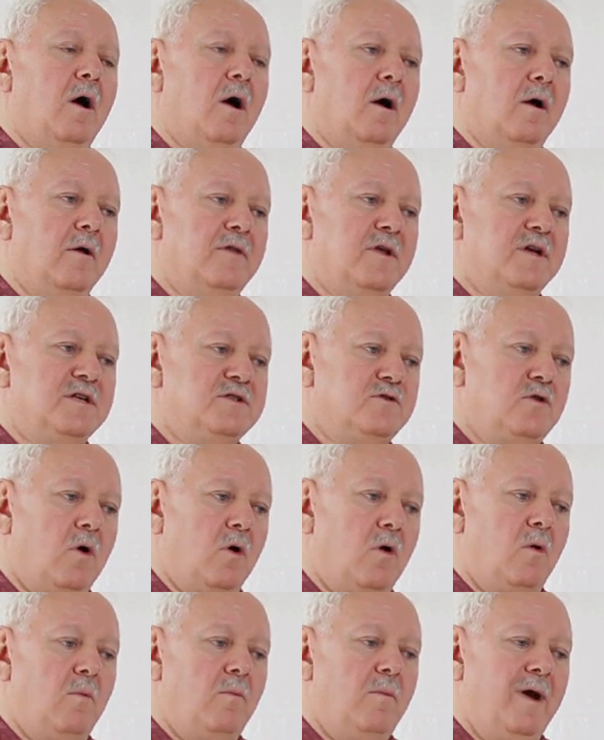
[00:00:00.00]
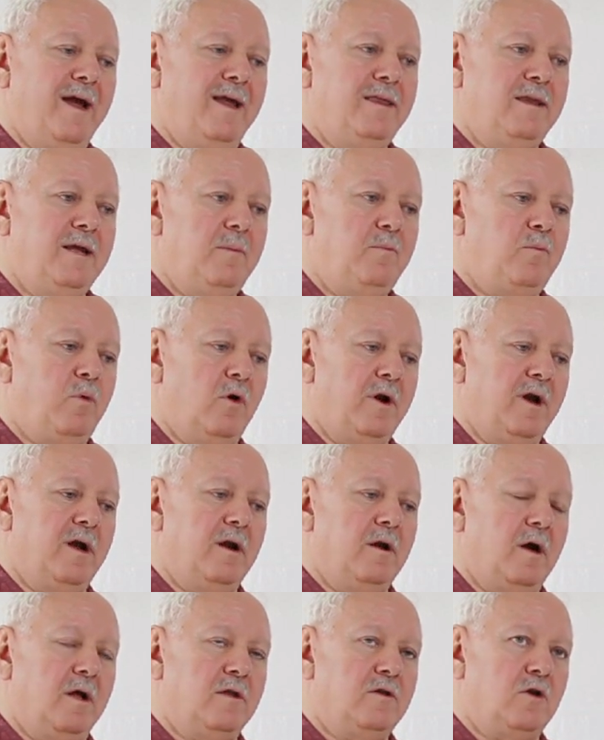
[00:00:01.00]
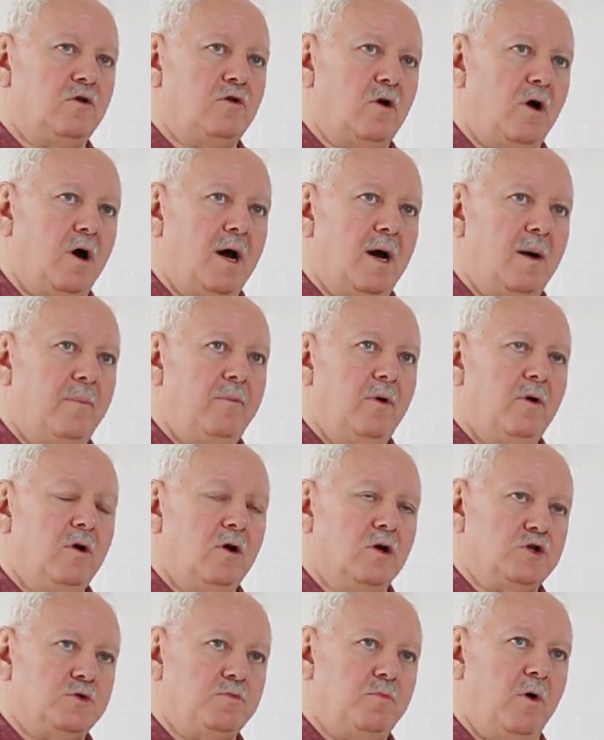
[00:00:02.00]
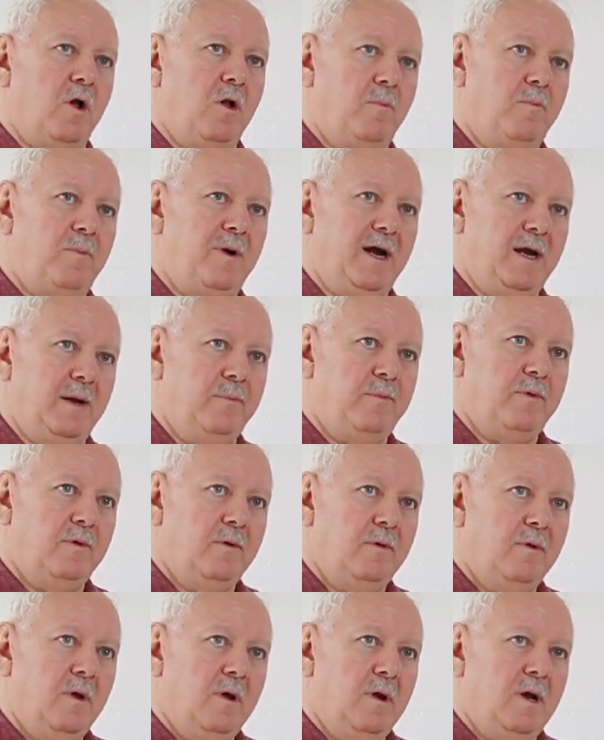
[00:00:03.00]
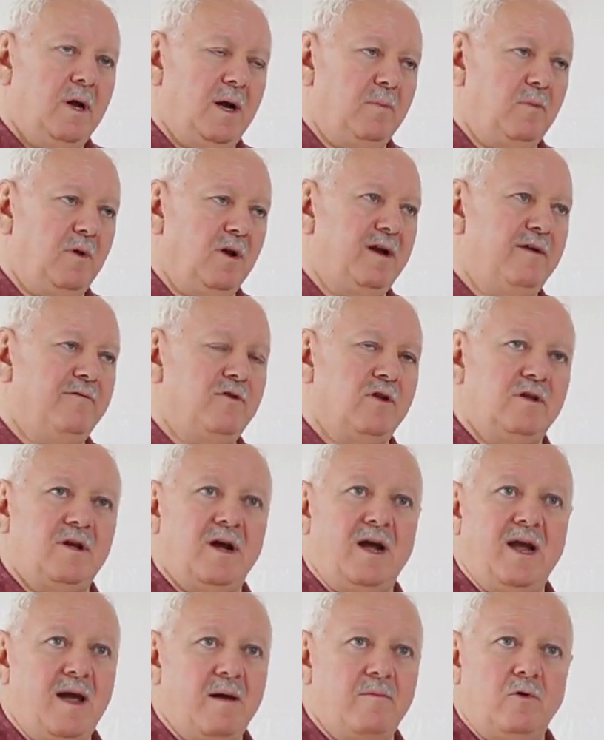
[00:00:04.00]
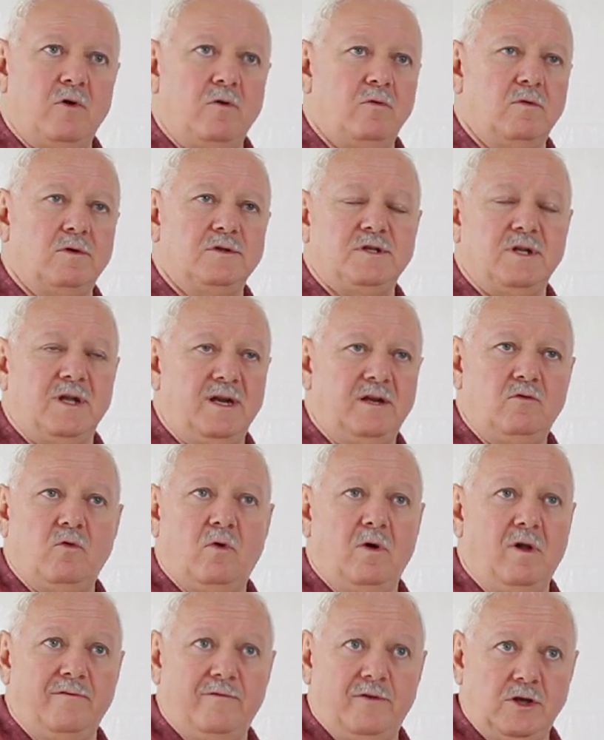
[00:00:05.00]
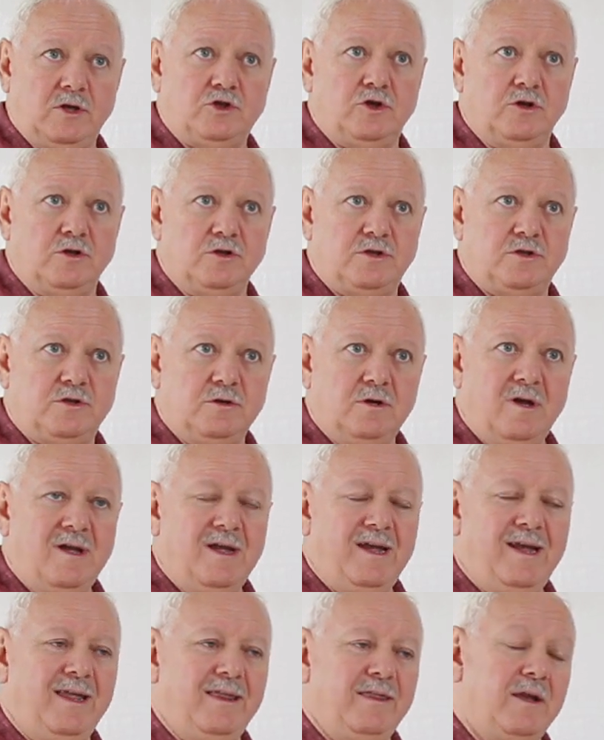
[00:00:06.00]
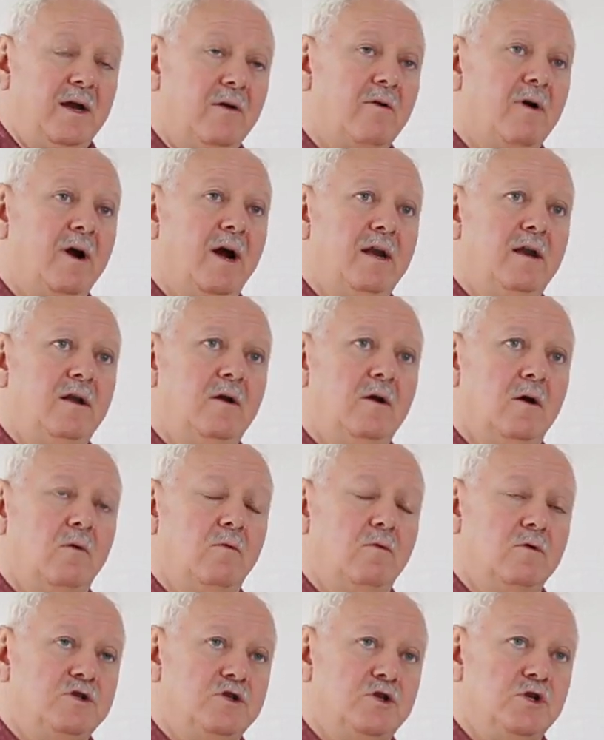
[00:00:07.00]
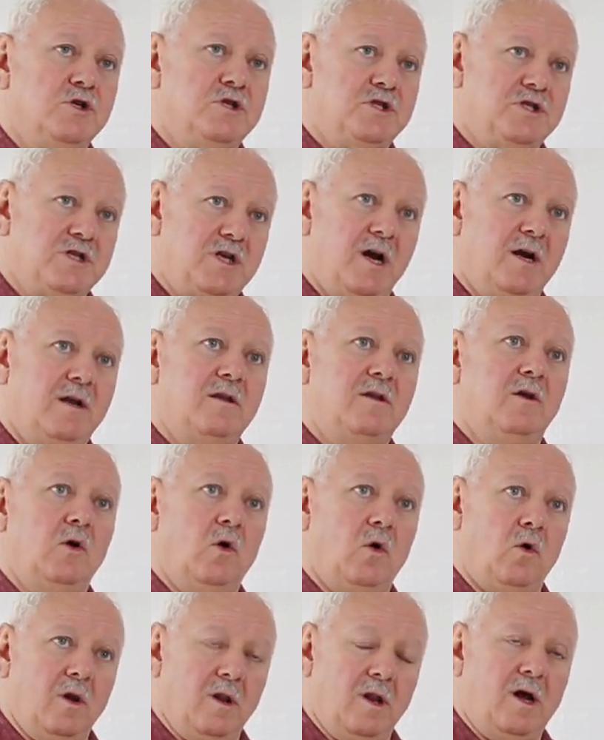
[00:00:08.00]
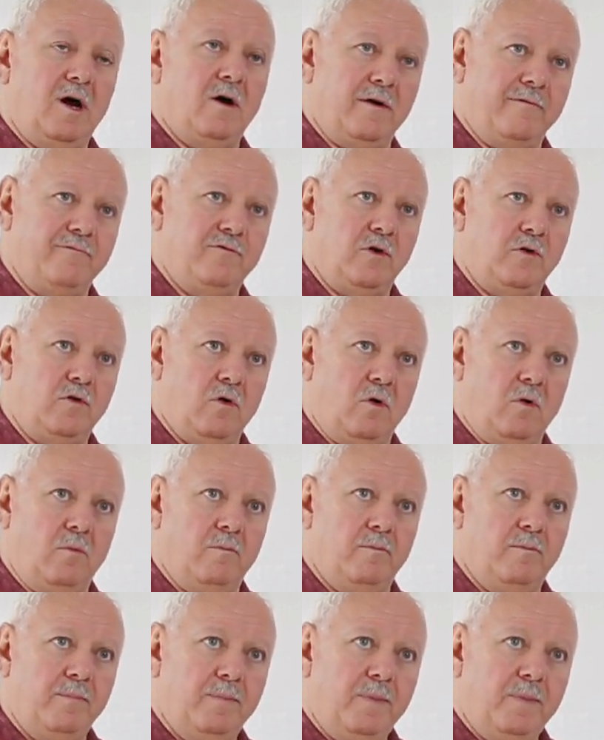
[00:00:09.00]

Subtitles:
this dome and they put in at the top a small pipe. I believe the diameter was like 12 inches. And their idea was to suck the oil out of the dome.